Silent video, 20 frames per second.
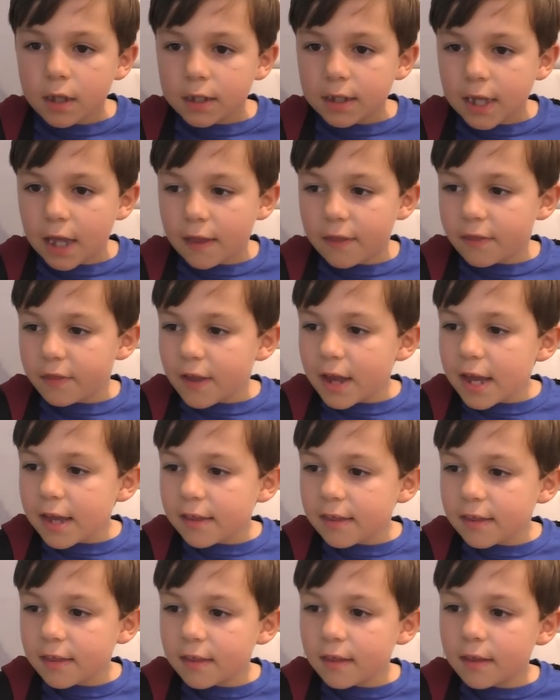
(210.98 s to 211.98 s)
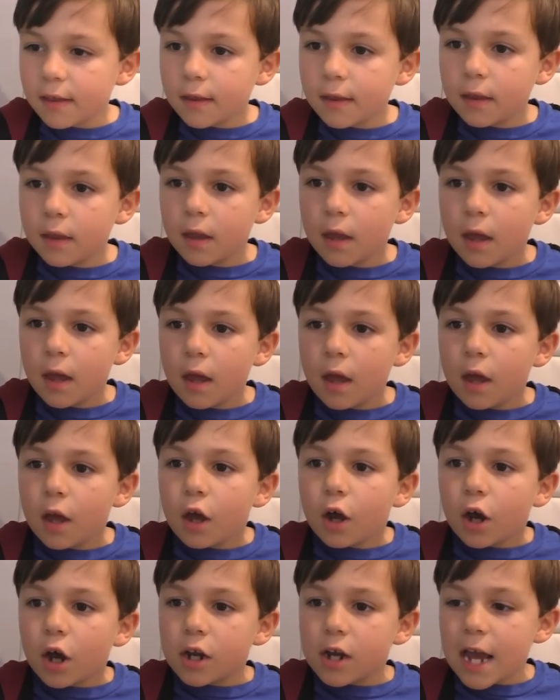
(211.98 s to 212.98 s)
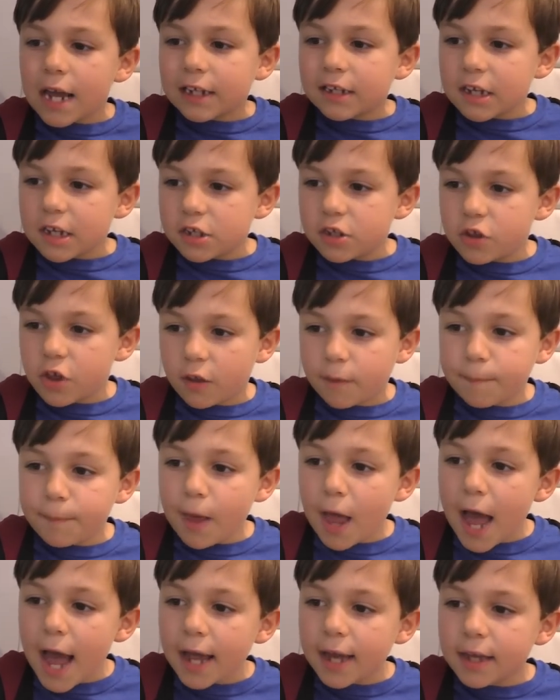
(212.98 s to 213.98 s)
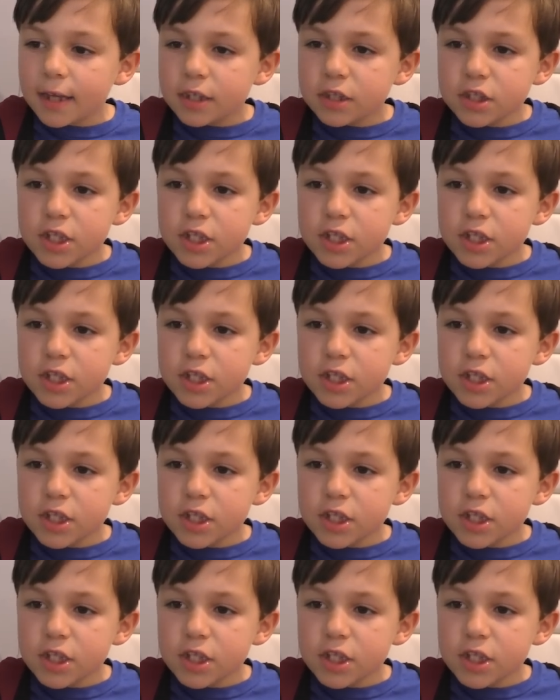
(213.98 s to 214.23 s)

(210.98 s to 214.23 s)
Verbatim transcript: Get this. Connect it to this block.